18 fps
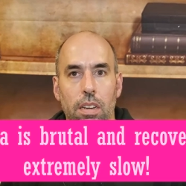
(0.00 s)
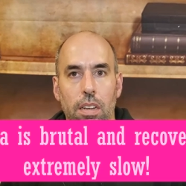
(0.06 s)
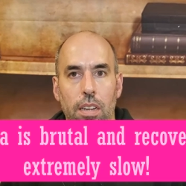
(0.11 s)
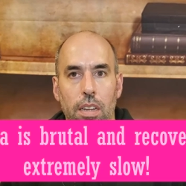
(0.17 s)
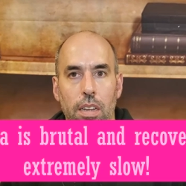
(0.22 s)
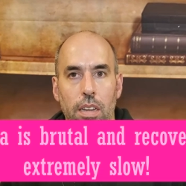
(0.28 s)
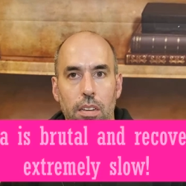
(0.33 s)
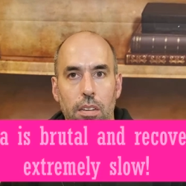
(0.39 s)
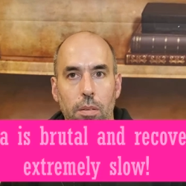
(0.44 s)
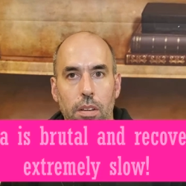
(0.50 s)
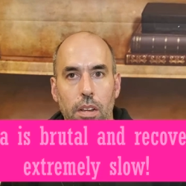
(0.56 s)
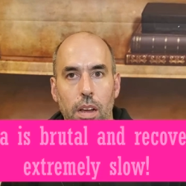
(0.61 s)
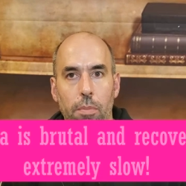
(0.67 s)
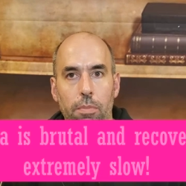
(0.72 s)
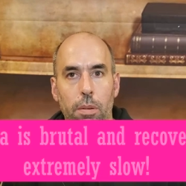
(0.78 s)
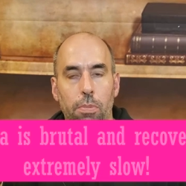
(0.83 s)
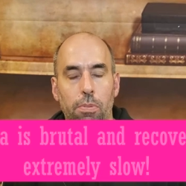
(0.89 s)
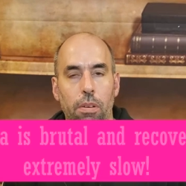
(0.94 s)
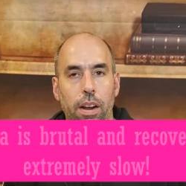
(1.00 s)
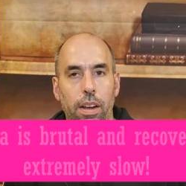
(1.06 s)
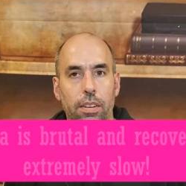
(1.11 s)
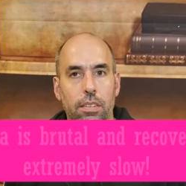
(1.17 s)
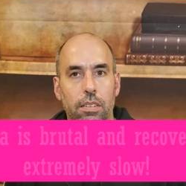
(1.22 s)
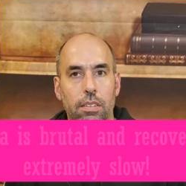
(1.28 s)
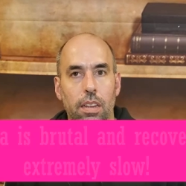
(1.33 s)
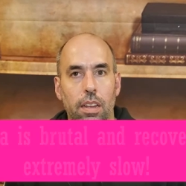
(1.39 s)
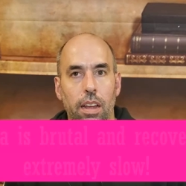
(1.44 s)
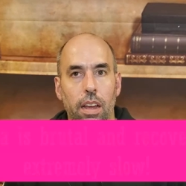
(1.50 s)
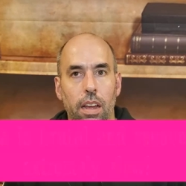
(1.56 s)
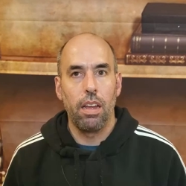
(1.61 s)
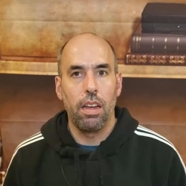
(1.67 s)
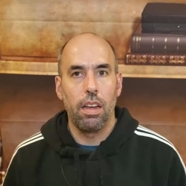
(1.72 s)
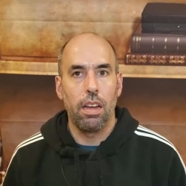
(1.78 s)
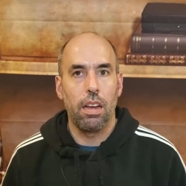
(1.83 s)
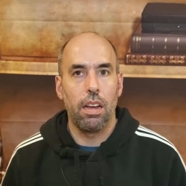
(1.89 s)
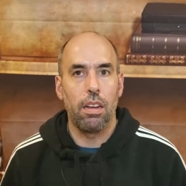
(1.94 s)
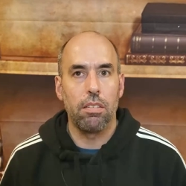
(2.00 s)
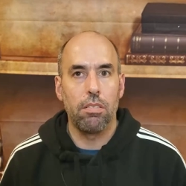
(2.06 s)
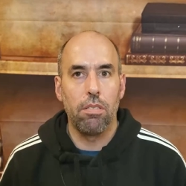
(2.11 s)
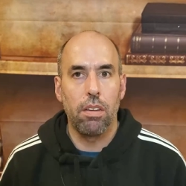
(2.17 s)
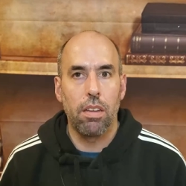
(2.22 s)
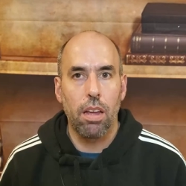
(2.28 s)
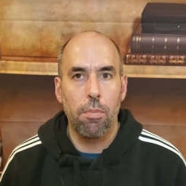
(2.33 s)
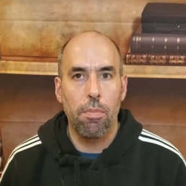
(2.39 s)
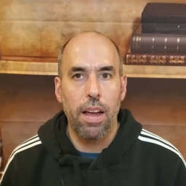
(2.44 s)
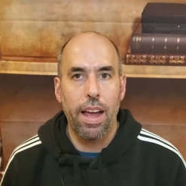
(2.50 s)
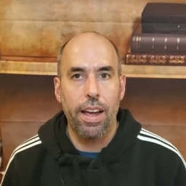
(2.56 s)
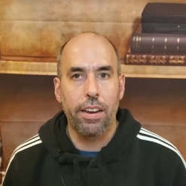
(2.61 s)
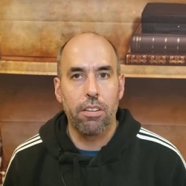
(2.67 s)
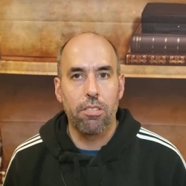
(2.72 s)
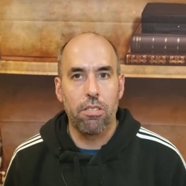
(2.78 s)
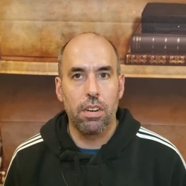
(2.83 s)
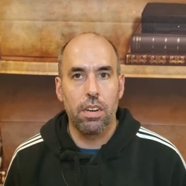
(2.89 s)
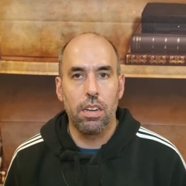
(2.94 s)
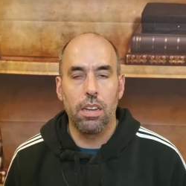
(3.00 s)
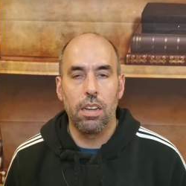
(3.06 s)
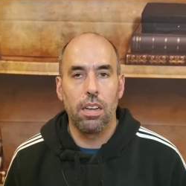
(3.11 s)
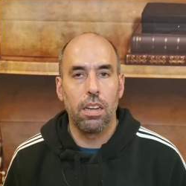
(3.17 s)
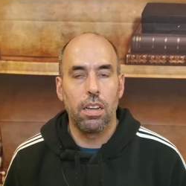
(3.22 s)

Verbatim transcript: and you become depressed, you become angry.